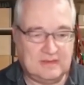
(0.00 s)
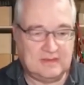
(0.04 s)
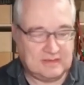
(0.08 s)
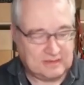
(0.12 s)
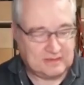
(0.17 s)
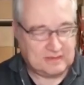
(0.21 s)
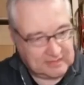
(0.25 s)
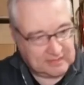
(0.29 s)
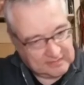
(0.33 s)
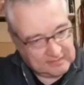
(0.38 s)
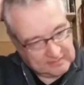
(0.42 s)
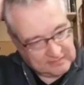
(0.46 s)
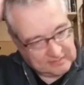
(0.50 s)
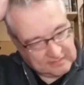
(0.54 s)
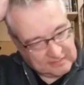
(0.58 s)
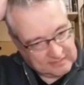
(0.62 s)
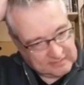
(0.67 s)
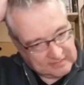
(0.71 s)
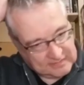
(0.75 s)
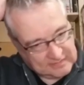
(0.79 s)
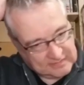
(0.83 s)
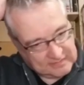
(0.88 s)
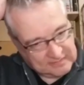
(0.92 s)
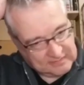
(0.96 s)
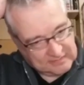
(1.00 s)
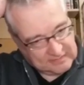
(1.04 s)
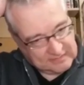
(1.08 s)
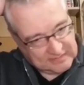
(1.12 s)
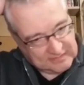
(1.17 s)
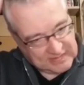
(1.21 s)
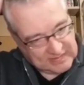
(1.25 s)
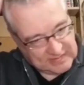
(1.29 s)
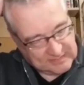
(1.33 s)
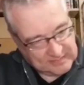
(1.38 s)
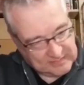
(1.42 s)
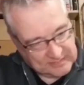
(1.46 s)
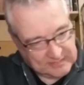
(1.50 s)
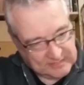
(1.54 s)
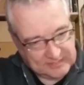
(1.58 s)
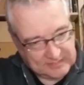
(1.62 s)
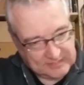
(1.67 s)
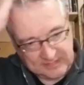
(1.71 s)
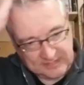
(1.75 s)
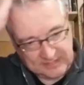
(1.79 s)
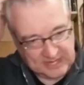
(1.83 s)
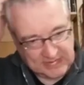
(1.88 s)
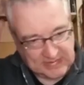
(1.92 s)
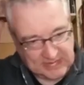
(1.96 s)
you can also do some
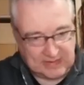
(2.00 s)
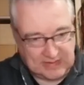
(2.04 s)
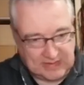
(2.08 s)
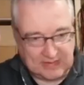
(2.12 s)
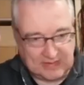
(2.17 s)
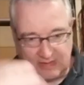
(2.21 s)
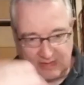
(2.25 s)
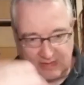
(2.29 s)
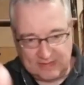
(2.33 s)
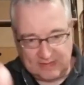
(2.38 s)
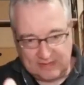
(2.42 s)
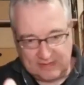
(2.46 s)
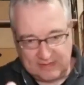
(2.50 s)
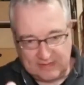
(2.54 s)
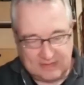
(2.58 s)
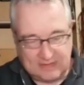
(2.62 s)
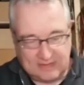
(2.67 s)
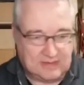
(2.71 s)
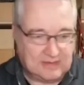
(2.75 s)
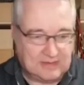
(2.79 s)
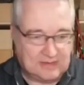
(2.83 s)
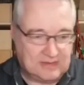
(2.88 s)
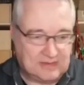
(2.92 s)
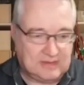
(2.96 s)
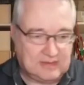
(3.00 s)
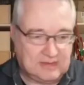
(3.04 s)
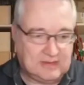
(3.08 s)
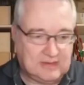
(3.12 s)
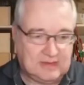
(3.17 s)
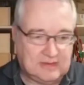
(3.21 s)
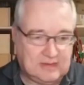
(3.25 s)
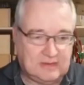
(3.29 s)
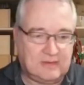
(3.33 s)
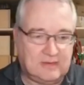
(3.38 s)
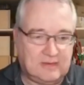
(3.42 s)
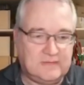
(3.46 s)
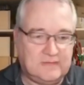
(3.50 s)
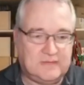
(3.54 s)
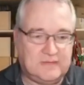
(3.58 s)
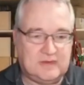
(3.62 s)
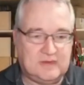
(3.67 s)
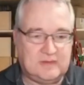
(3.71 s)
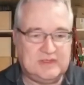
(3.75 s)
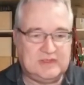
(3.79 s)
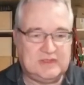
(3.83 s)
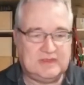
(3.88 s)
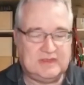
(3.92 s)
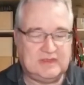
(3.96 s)
long
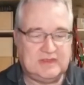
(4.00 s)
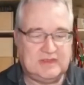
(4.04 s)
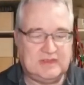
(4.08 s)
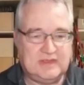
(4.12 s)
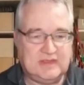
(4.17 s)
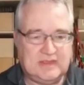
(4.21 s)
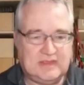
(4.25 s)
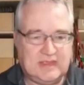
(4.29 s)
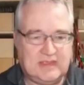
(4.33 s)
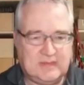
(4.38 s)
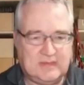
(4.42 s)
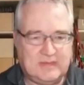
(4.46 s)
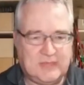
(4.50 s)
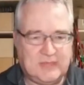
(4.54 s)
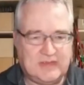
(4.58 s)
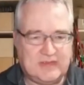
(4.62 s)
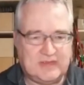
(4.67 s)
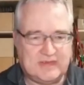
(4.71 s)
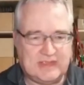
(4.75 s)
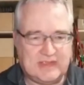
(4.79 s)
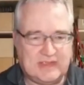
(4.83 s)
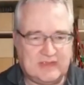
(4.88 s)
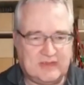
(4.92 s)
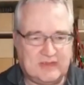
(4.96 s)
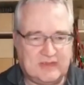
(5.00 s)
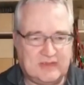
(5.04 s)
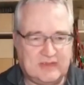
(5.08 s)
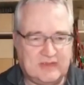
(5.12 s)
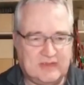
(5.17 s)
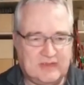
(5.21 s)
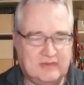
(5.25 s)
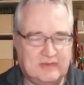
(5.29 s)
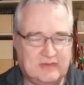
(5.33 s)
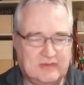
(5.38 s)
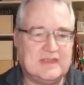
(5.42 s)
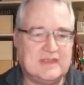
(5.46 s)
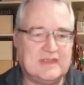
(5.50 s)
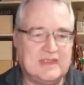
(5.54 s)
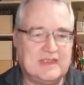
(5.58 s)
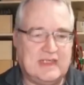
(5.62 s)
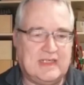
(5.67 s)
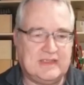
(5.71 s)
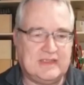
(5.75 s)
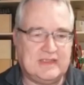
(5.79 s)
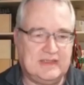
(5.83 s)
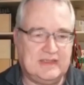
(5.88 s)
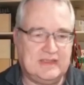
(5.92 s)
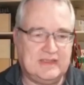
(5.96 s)
format, because that shows
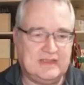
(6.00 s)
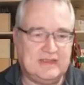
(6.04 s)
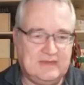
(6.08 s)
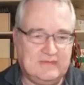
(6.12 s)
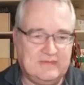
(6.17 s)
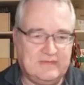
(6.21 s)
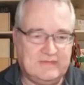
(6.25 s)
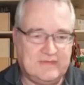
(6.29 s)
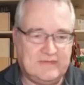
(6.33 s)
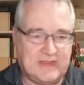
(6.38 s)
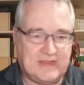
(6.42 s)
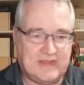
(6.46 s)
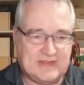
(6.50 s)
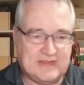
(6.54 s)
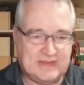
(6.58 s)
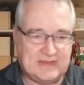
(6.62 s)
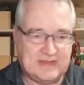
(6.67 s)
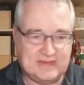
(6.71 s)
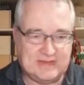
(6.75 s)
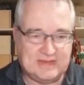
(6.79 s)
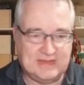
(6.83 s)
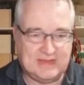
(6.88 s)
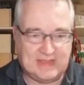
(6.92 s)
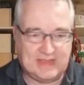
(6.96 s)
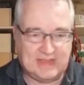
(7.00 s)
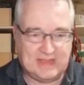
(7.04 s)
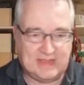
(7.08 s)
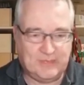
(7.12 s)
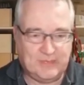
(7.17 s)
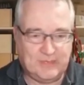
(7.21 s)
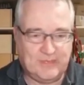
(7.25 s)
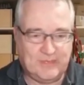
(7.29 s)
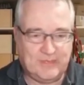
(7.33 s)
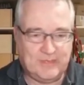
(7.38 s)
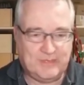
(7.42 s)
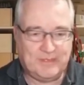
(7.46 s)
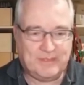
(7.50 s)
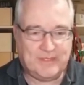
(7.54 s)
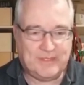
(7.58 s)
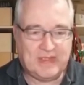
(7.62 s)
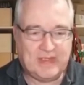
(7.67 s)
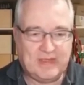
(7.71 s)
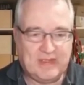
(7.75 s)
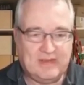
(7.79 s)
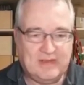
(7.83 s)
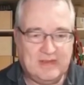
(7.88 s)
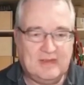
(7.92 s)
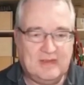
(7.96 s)
actually the devices is the name.
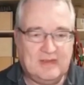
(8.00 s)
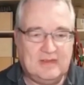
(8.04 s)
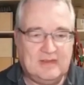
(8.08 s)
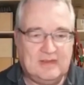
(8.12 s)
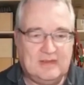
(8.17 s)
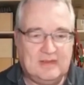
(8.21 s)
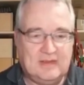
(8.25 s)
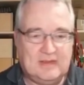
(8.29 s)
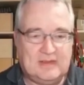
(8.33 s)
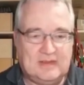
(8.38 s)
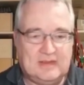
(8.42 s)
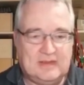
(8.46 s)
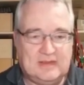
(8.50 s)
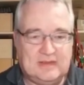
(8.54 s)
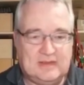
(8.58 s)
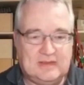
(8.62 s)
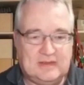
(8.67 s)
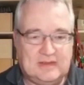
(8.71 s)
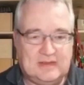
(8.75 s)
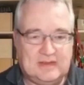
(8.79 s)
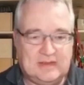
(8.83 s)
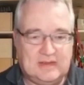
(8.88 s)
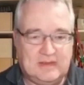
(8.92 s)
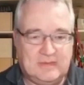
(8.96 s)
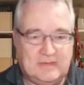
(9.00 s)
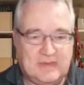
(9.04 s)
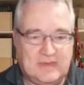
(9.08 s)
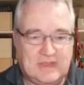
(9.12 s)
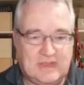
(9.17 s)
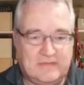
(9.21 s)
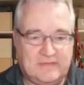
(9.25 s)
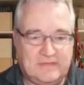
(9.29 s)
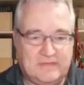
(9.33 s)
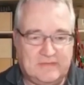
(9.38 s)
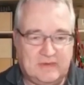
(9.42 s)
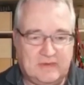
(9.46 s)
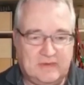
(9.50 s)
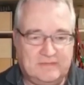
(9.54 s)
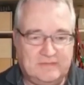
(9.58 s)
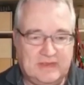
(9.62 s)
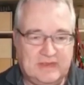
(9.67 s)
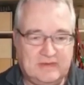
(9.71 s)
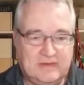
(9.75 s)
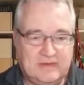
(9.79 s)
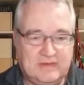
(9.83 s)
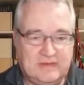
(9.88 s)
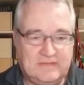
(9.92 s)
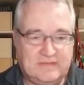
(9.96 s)
And then we have 4 video
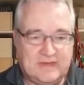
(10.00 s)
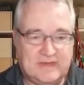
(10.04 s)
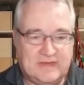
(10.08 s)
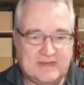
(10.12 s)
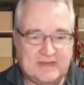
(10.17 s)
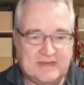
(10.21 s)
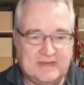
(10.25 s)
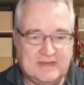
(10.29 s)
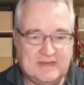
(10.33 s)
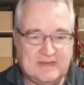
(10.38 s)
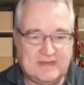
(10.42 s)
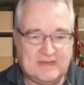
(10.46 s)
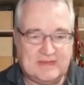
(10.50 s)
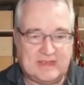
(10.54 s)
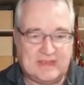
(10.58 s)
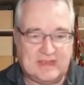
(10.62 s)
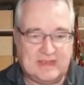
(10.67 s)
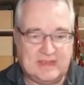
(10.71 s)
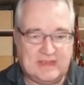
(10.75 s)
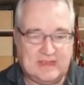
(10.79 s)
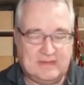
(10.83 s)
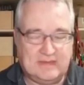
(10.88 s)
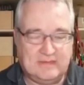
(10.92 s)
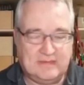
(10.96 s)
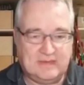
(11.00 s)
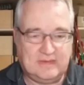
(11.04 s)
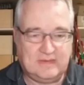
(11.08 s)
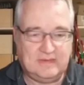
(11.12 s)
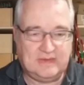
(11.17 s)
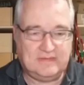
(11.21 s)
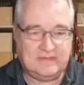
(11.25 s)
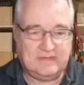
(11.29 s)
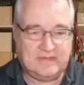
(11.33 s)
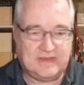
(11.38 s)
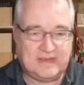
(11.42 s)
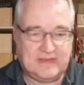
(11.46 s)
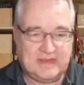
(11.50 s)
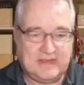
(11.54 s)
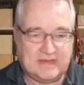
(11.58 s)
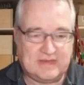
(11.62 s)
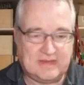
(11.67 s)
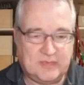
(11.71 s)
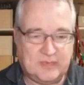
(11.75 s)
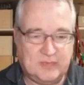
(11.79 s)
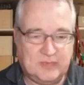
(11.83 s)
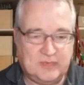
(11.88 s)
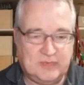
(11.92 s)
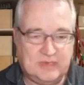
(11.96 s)
devices and a null device, a
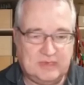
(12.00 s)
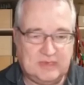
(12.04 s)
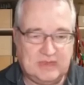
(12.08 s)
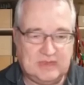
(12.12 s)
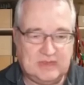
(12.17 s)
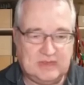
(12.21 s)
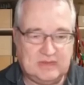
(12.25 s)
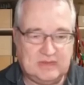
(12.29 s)
spooler,